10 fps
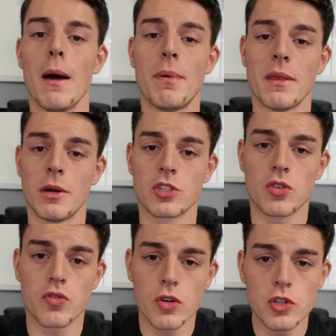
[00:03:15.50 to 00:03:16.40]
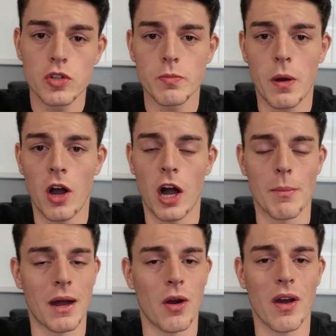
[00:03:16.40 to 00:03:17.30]
But the most crucial part
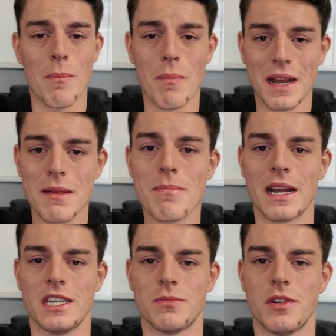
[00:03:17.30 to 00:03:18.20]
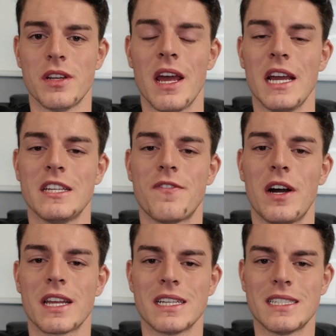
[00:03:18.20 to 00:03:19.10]
about money management is
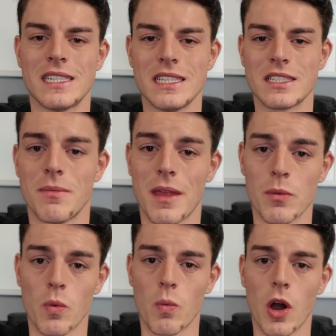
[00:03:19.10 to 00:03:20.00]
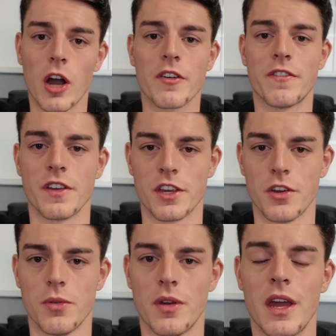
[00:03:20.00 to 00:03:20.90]
finding a system that will work for
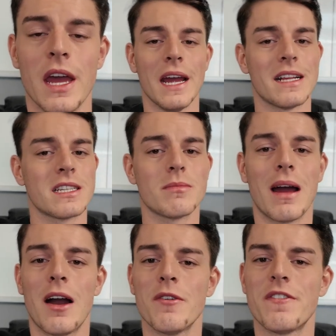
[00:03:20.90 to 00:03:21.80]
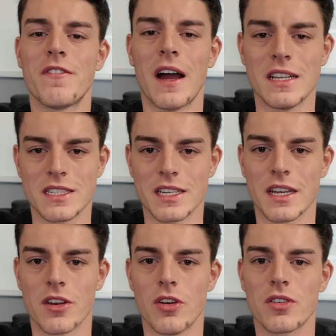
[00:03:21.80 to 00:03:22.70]
you. It doesn't matter how fancy
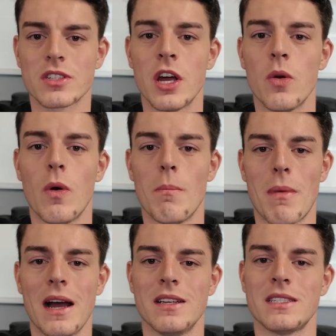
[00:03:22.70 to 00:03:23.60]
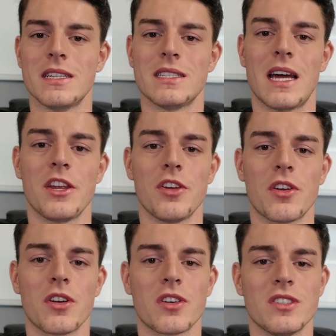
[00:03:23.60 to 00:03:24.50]
it looks, what matters is that you
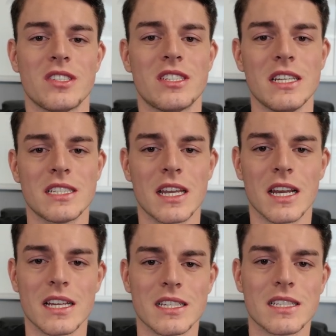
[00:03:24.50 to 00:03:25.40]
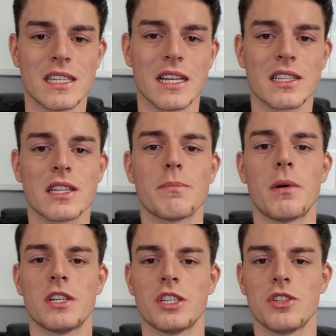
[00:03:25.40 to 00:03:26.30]
can consistently stick to the
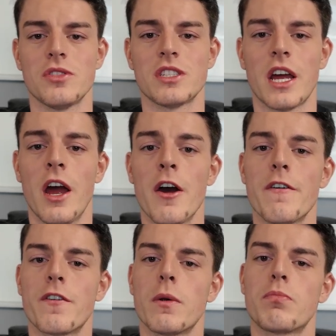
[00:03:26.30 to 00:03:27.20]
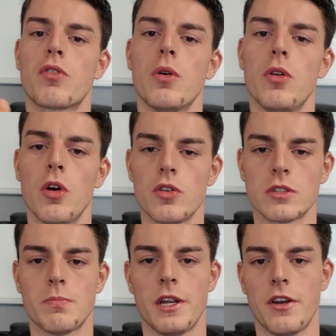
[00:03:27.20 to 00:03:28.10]
budget you set for a
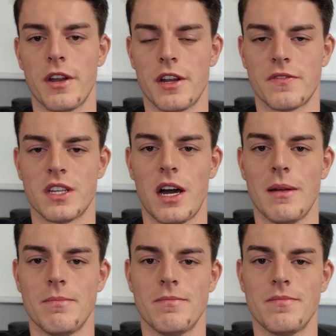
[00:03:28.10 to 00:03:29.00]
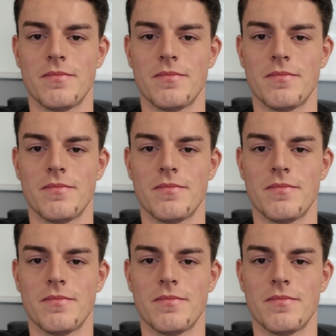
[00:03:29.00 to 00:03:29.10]
prolonged period of time.